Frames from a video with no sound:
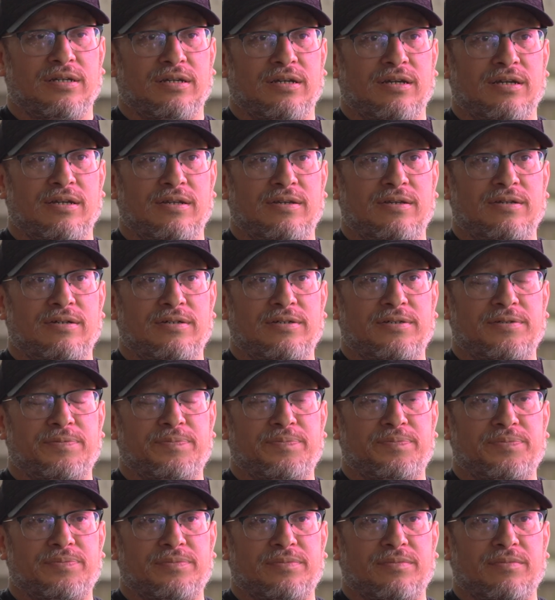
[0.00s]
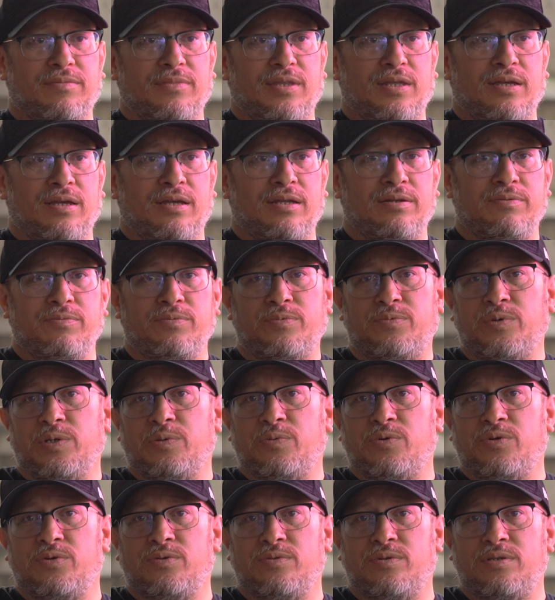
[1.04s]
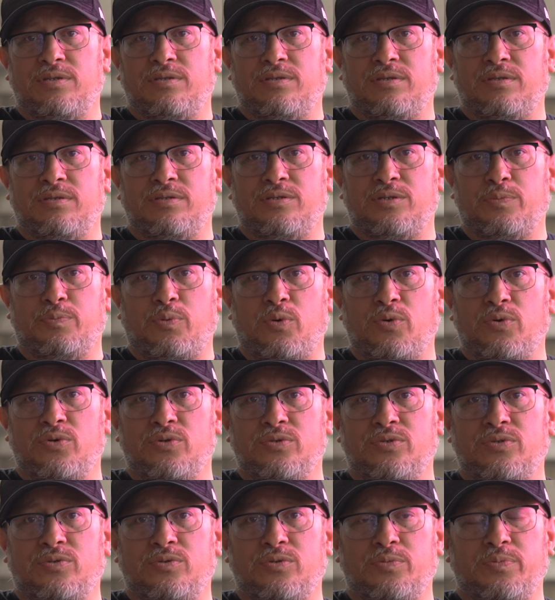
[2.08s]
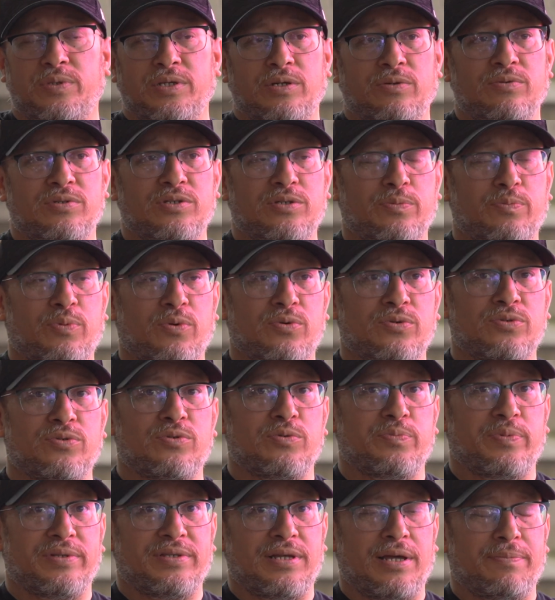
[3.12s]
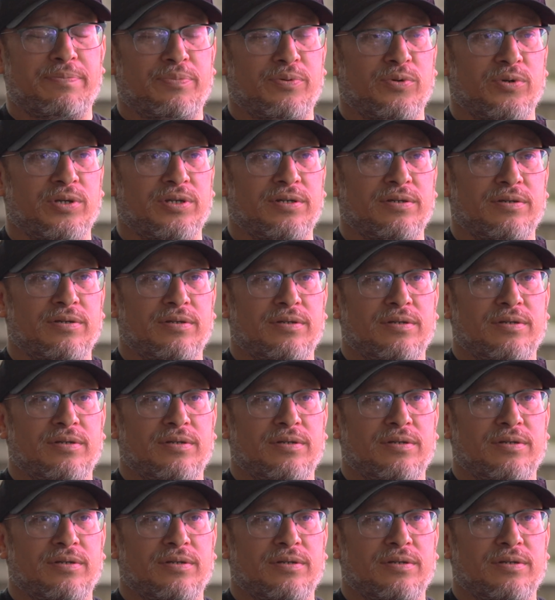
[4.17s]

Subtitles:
and we were the supporters group, the only supporters group at that point,